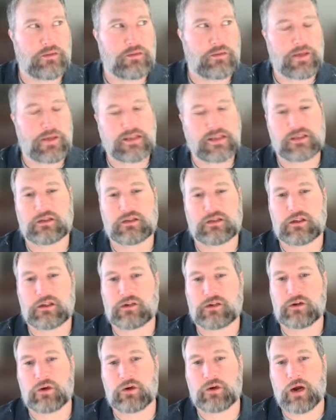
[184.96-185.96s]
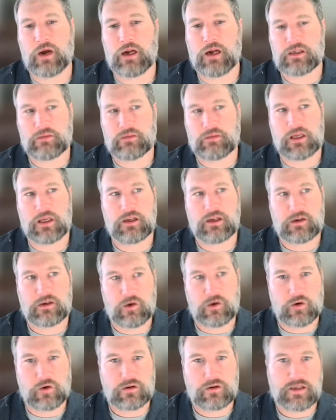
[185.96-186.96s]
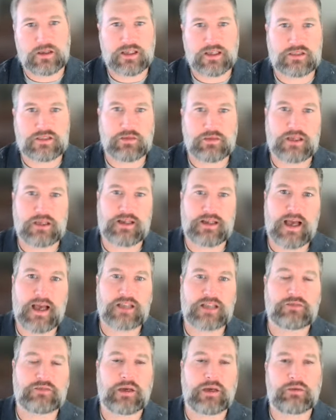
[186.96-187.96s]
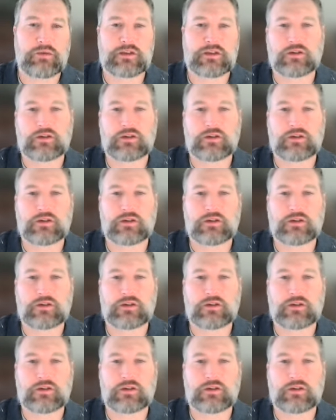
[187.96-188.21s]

basically you're required to make your quarterly estimated tax payments,